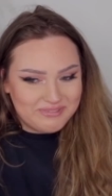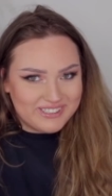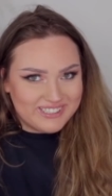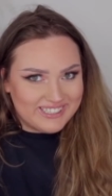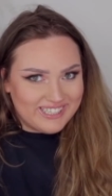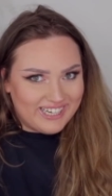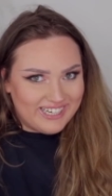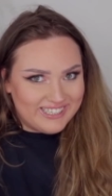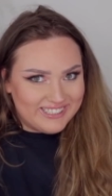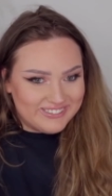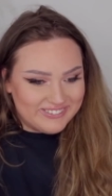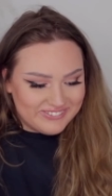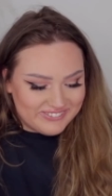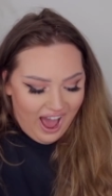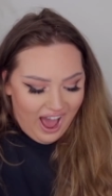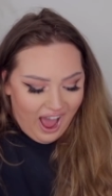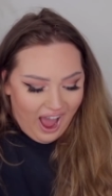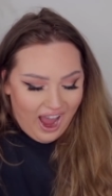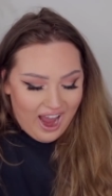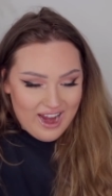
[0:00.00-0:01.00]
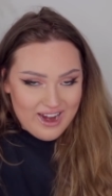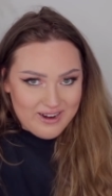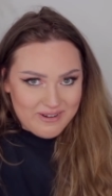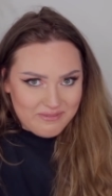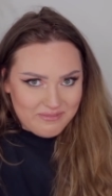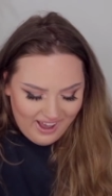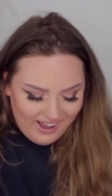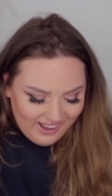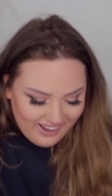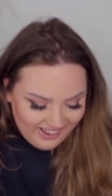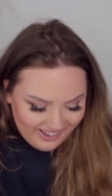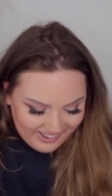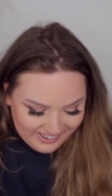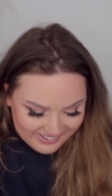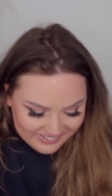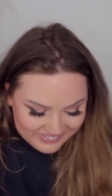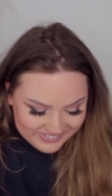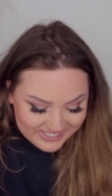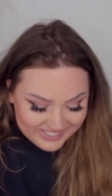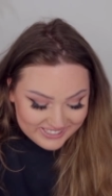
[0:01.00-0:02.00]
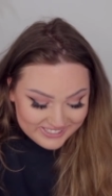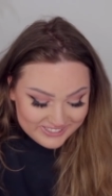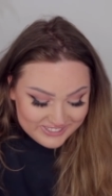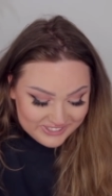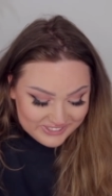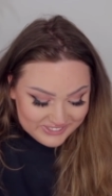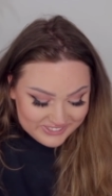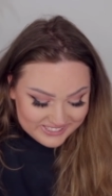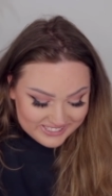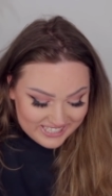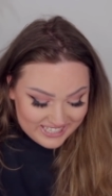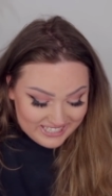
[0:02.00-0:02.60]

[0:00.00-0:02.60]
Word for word: BitLife. I'm could choose the